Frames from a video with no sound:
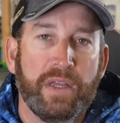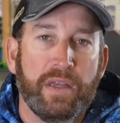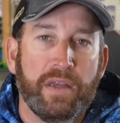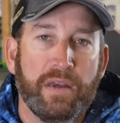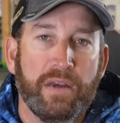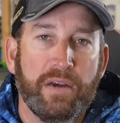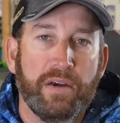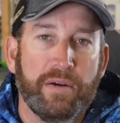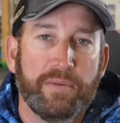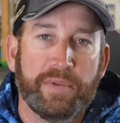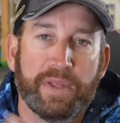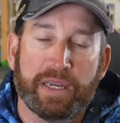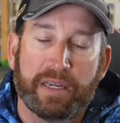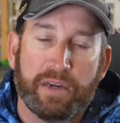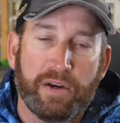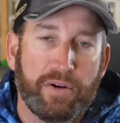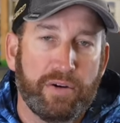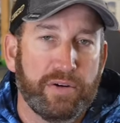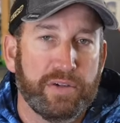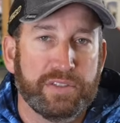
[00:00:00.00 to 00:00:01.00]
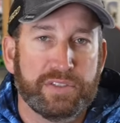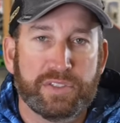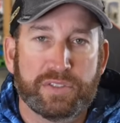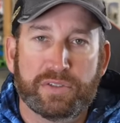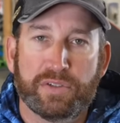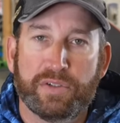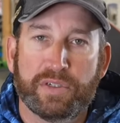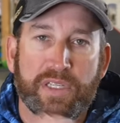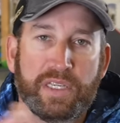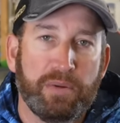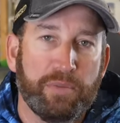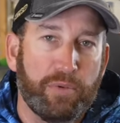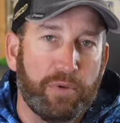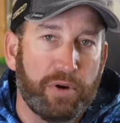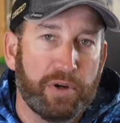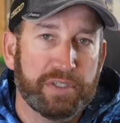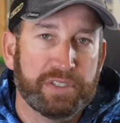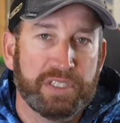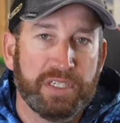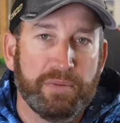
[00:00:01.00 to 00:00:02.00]
That current is just going to keep
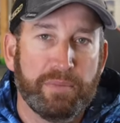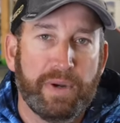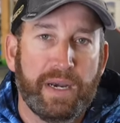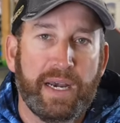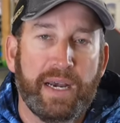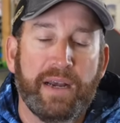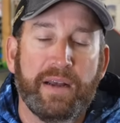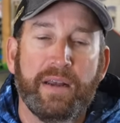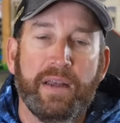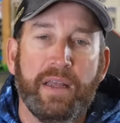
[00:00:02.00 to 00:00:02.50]
washing it by.